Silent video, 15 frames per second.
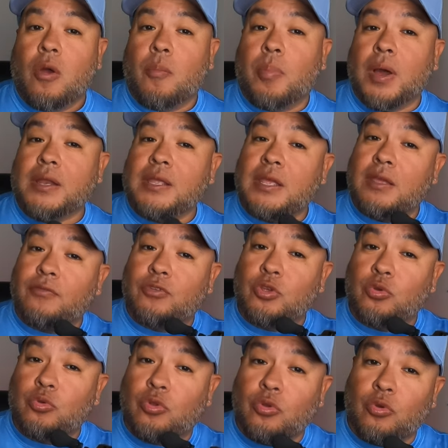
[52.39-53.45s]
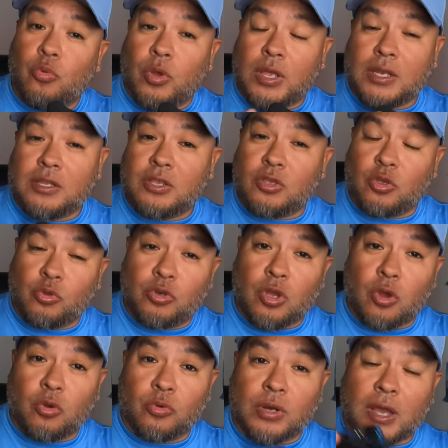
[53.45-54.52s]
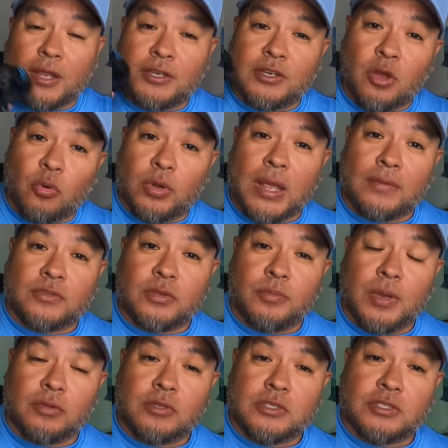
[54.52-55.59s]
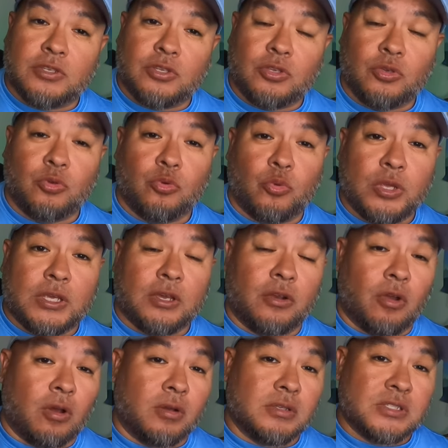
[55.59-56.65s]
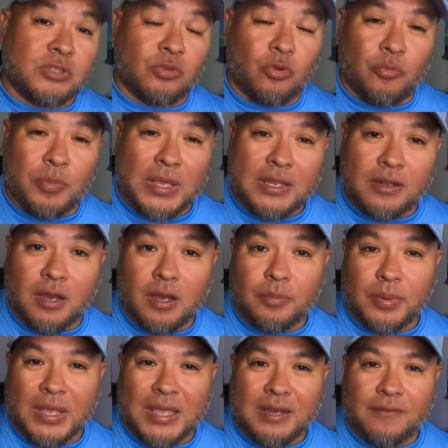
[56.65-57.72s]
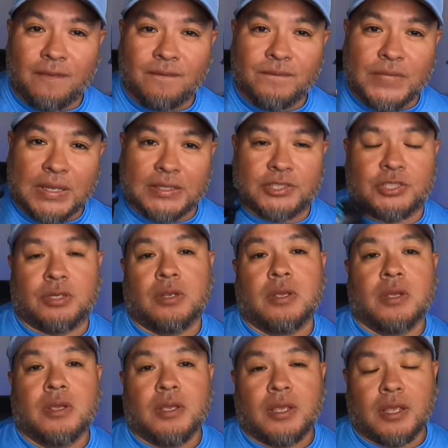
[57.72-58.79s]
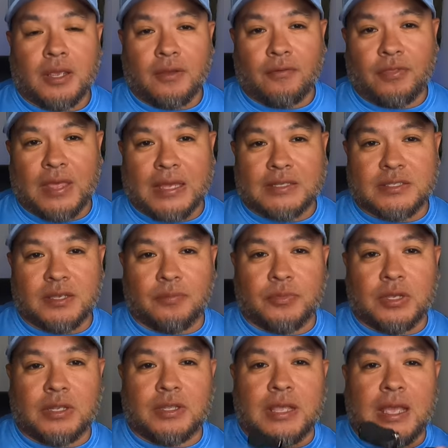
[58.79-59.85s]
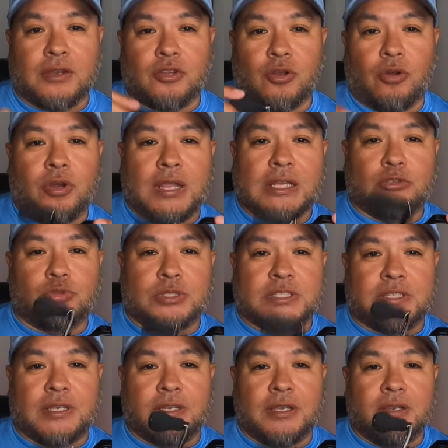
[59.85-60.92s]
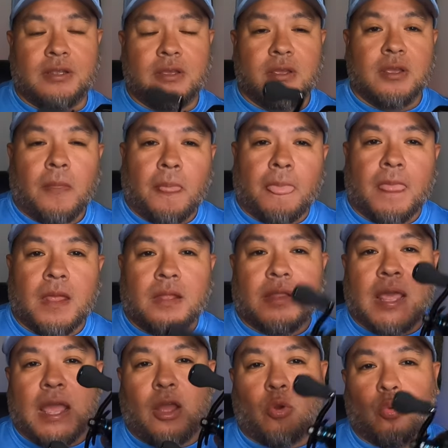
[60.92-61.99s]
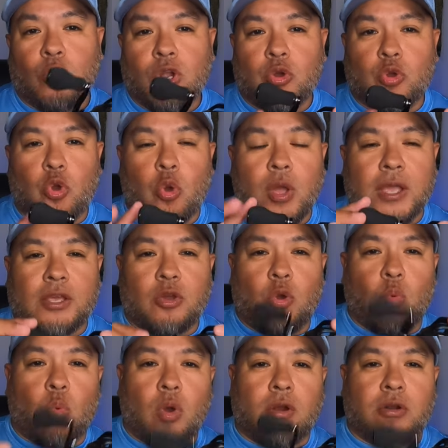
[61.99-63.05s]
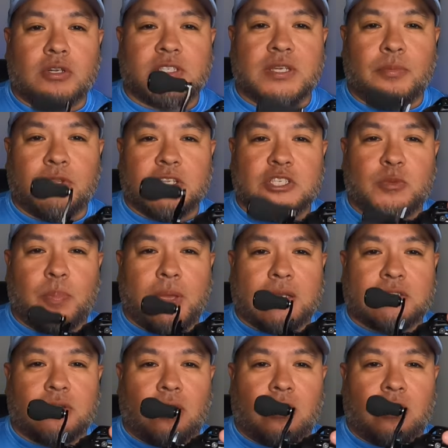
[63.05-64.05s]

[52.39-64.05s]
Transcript: But if you do win, you don't I don't have to mail this to you. We can also meet up and fish if that's something that you're interested in. Now, real quick, what are some of the specs